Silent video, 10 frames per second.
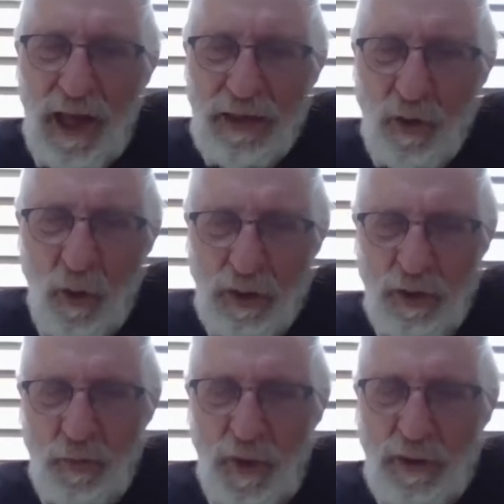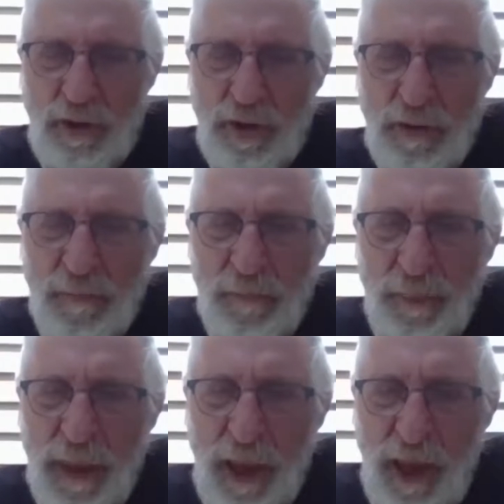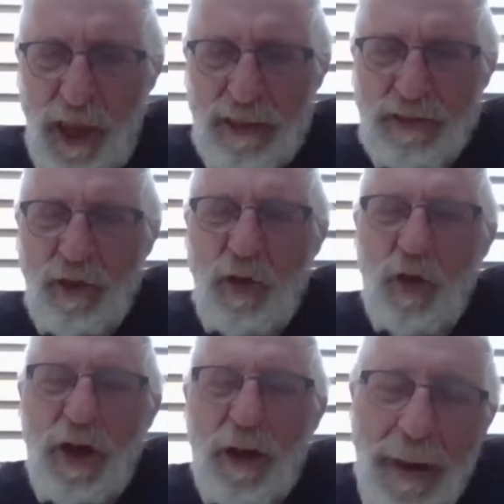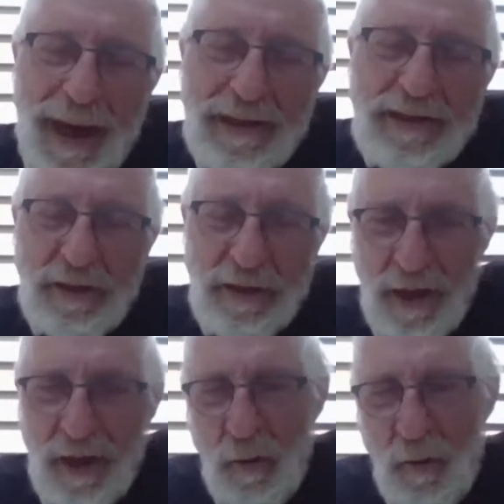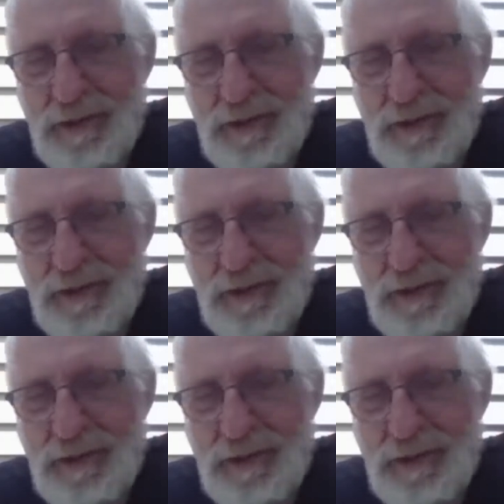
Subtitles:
I talk too much. And so you can imagine when